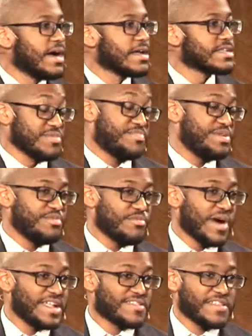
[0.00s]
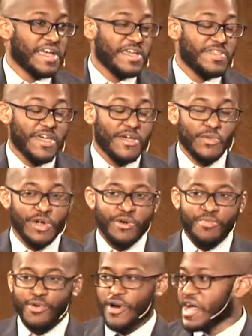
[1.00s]
Some people might say that we're
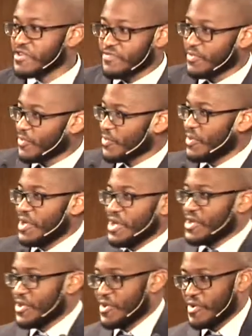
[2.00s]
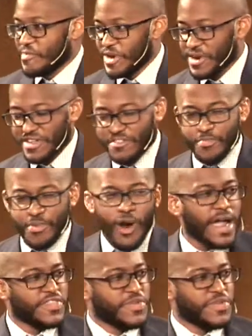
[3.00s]
prideful. Americans pride